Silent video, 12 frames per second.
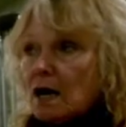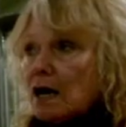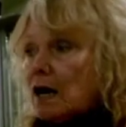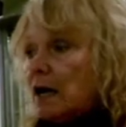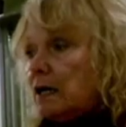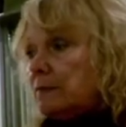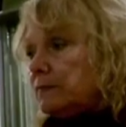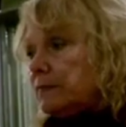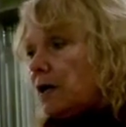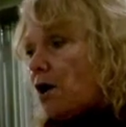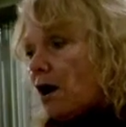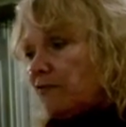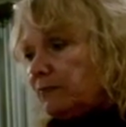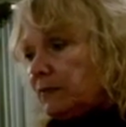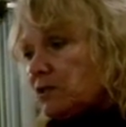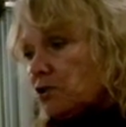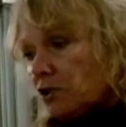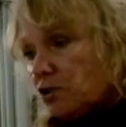
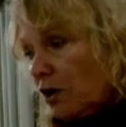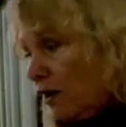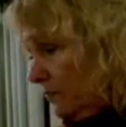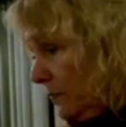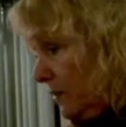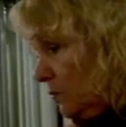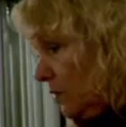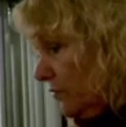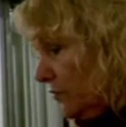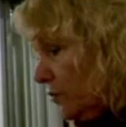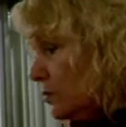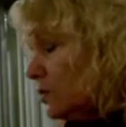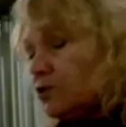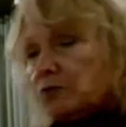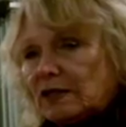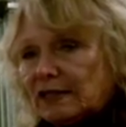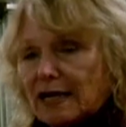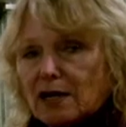Judge Hoffman refused to
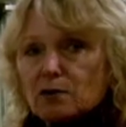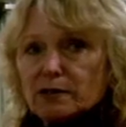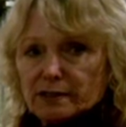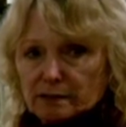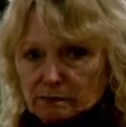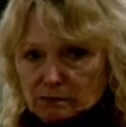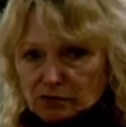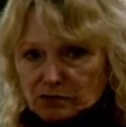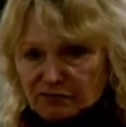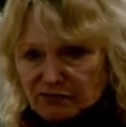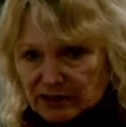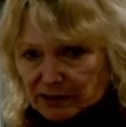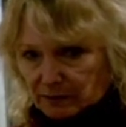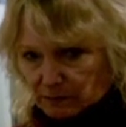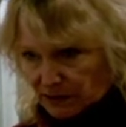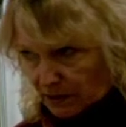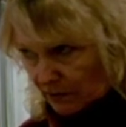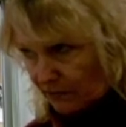allow him to defend
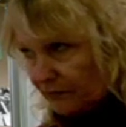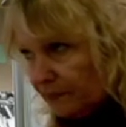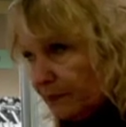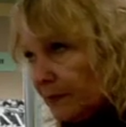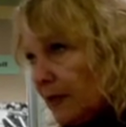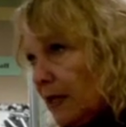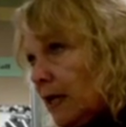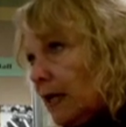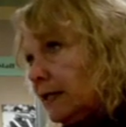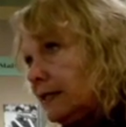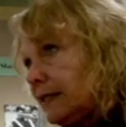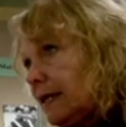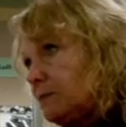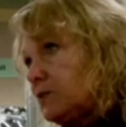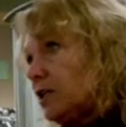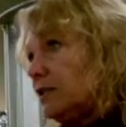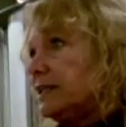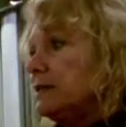himself. And he kept
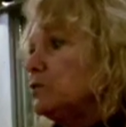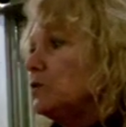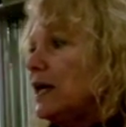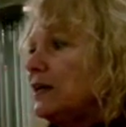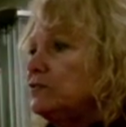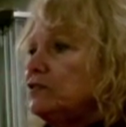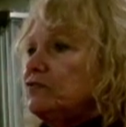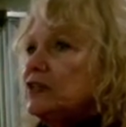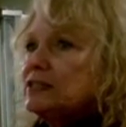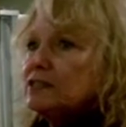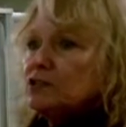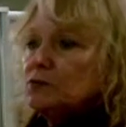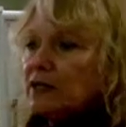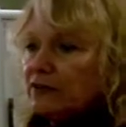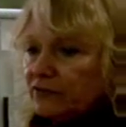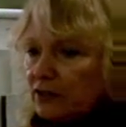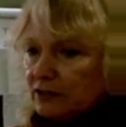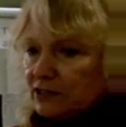telling him, you have defense, you
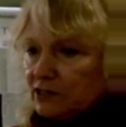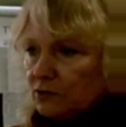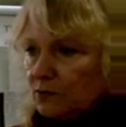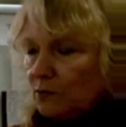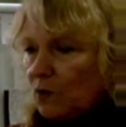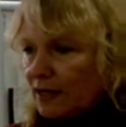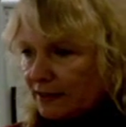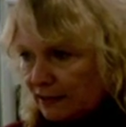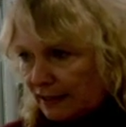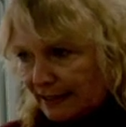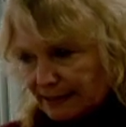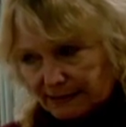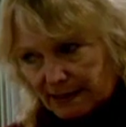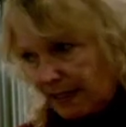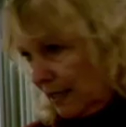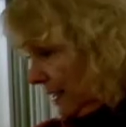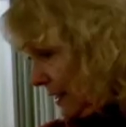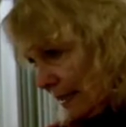have Kunstler and Weinglass,
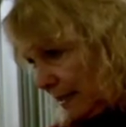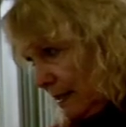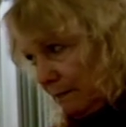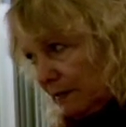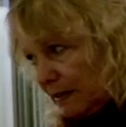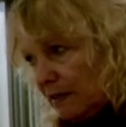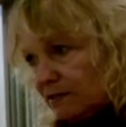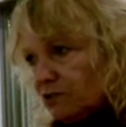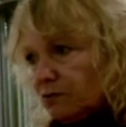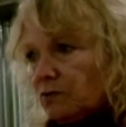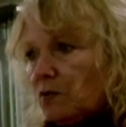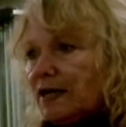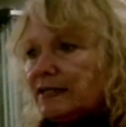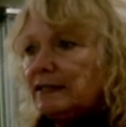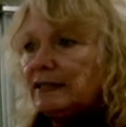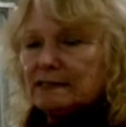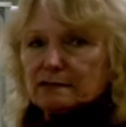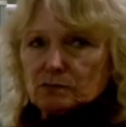but Kunstler and
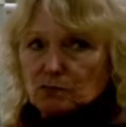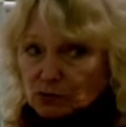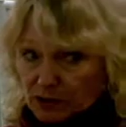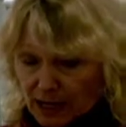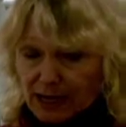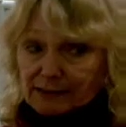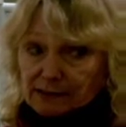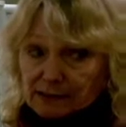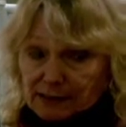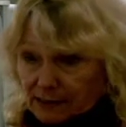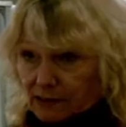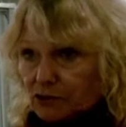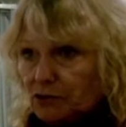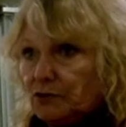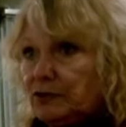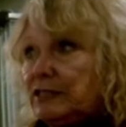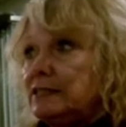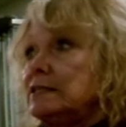Weinglass were not his
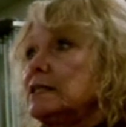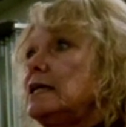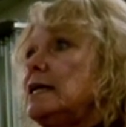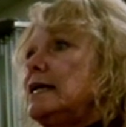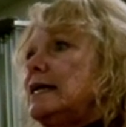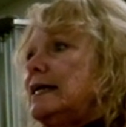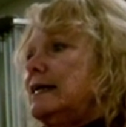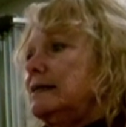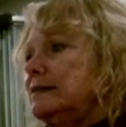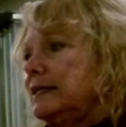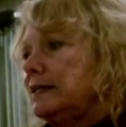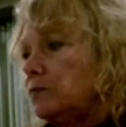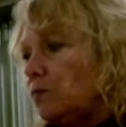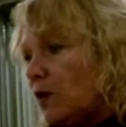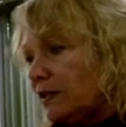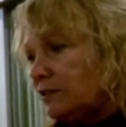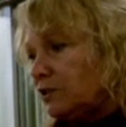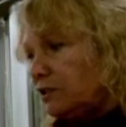attorneys, and he
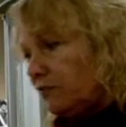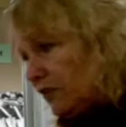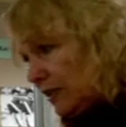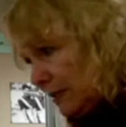wanted to defend